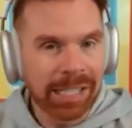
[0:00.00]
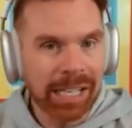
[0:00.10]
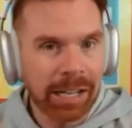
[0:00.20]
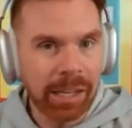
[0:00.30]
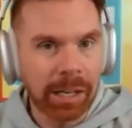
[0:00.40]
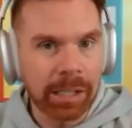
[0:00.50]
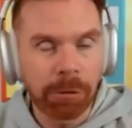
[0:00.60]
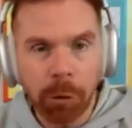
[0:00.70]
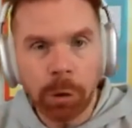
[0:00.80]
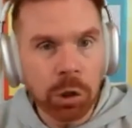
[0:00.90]
And the second thing
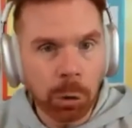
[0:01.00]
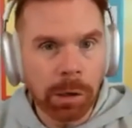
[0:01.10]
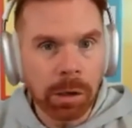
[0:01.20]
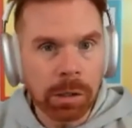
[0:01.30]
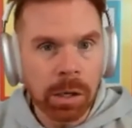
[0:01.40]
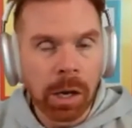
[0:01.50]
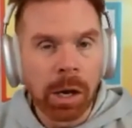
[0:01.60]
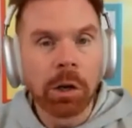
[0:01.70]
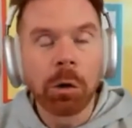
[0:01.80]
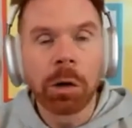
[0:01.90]
is if you enjoyed this,
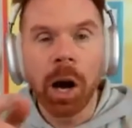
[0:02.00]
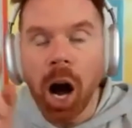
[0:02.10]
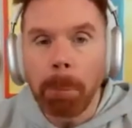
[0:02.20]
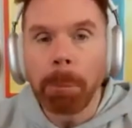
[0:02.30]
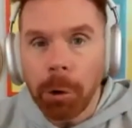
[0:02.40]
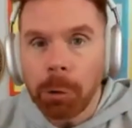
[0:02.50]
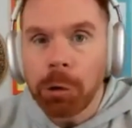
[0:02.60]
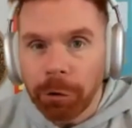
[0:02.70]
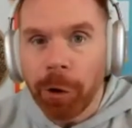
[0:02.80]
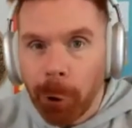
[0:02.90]
you can
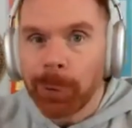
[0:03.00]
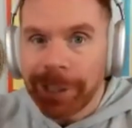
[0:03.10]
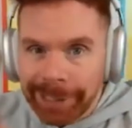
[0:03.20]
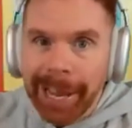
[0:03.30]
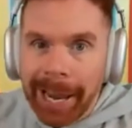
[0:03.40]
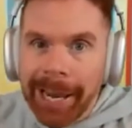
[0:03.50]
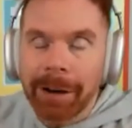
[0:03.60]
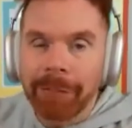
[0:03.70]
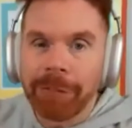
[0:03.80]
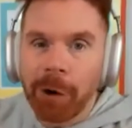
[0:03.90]
upload your phone today
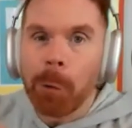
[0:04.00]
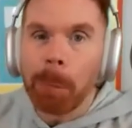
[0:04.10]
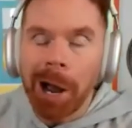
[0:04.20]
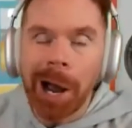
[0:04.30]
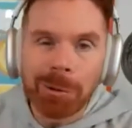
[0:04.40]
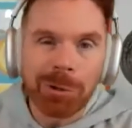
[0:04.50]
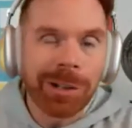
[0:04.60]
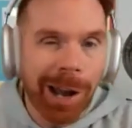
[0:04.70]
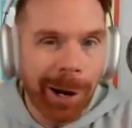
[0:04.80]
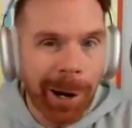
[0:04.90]
at
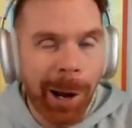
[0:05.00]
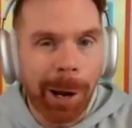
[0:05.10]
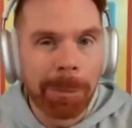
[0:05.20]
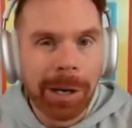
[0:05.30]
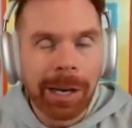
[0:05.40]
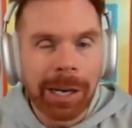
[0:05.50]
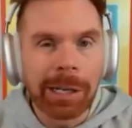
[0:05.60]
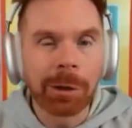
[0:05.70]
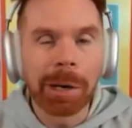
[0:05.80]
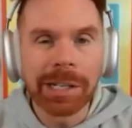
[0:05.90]
phonepalmistry.com
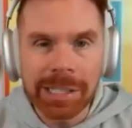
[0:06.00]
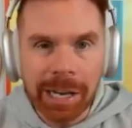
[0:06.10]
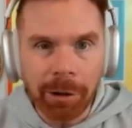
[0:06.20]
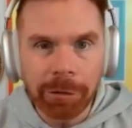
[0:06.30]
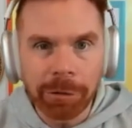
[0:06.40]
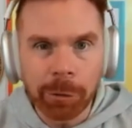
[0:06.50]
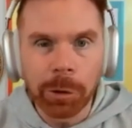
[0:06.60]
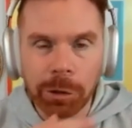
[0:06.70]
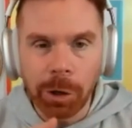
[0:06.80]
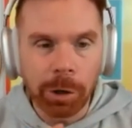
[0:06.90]
in either myself
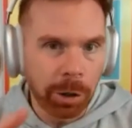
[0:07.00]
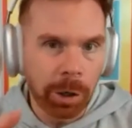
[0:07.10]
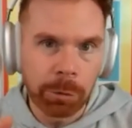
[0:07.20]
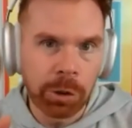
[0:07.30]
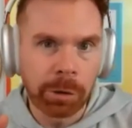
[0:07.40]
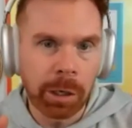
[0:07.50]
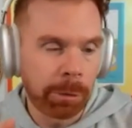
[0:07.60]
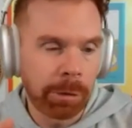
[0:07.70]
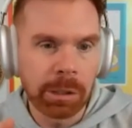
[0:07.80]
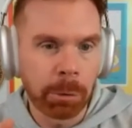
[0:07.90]
or Dawn. Dawn, would you help
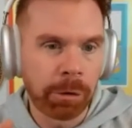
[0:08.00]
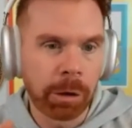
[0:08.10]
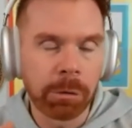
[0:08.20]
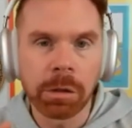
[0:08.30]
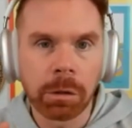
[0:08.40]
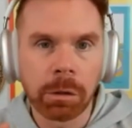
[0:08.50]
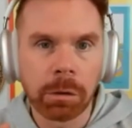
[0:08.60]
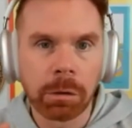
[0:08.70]
me read some more phones?